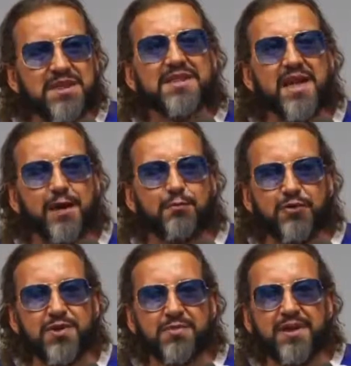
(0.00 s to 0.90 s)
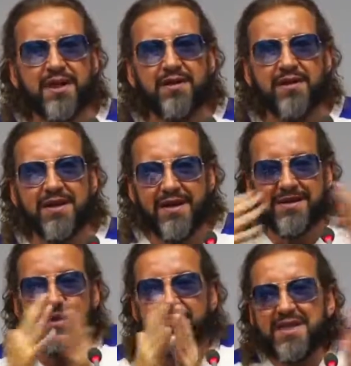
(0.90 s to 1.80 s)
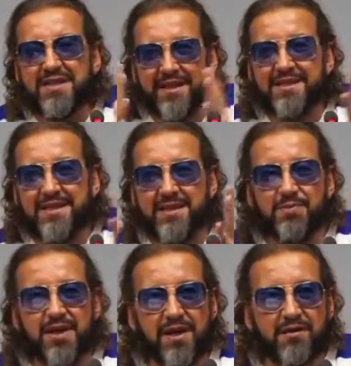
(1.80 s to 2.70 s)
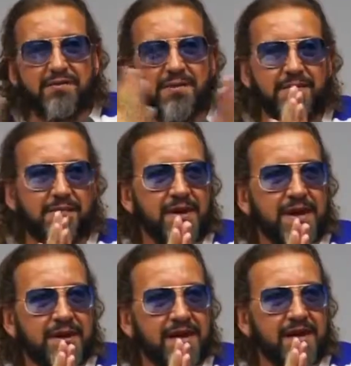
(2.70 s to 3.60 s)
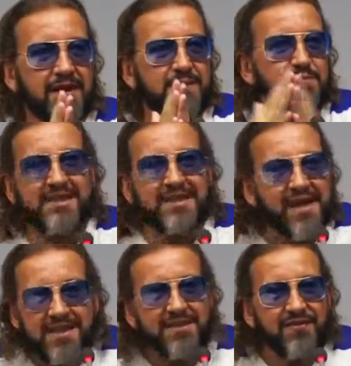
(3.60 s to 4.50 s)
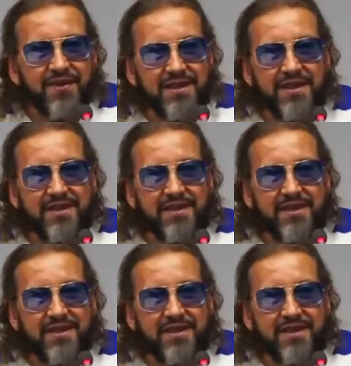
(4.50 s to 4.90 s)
stay in their positions, so to speak, although no place exists.